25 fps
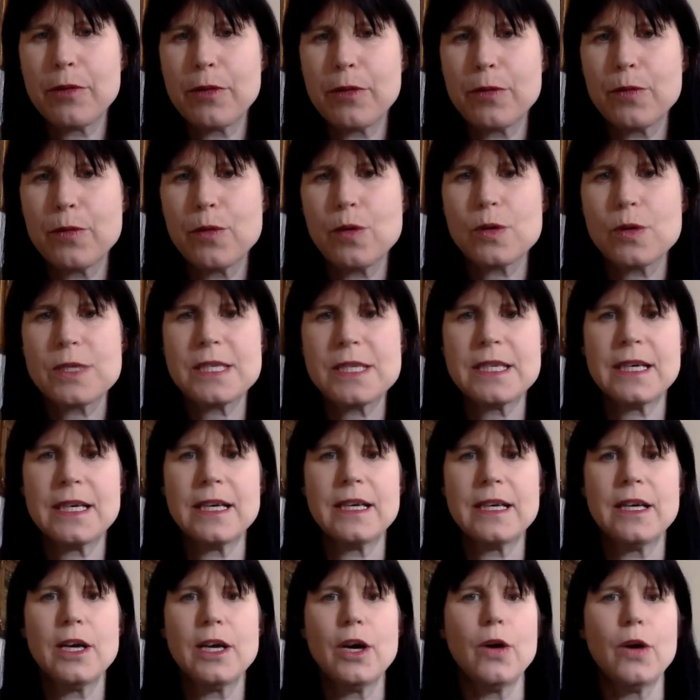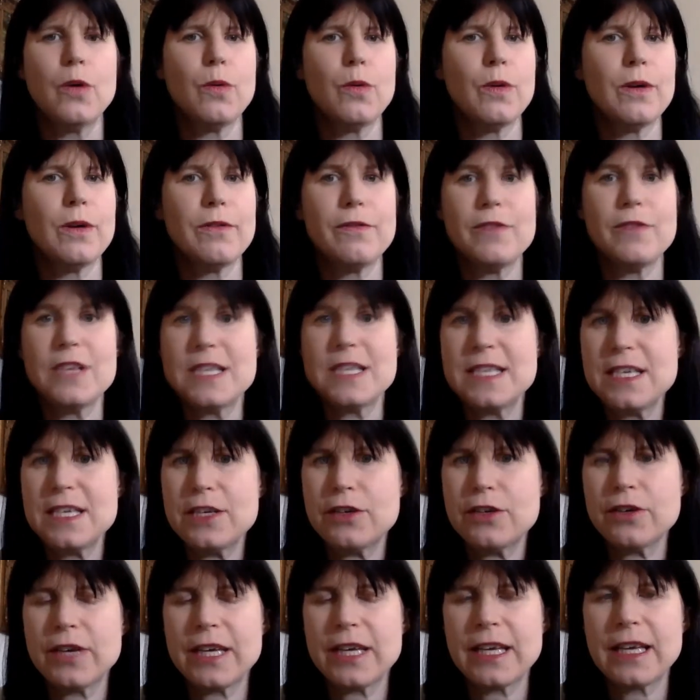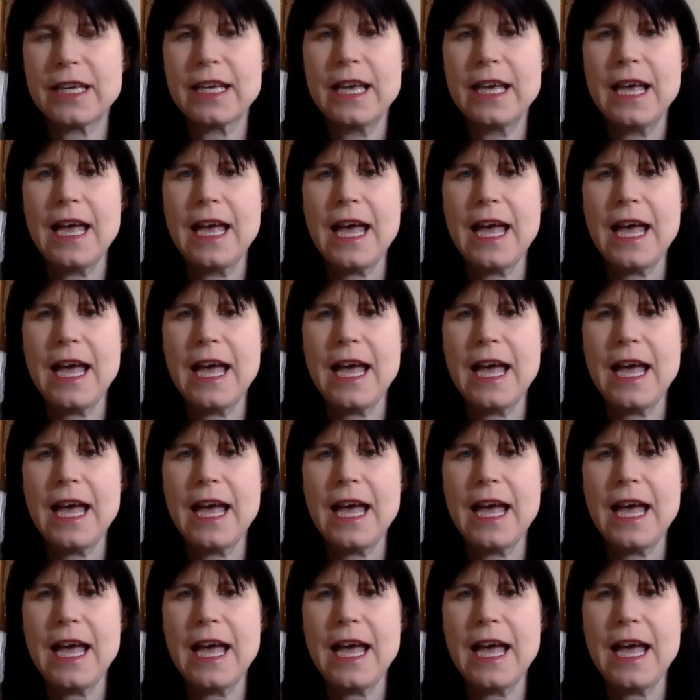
with water, or a fizzy drink,